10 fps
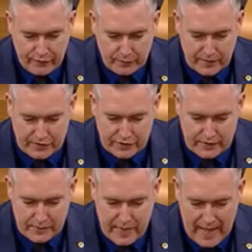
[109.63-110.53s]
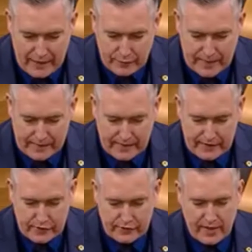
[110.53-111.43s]
from the legitimate
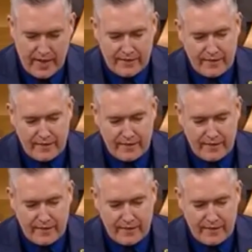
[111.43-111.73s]
expectations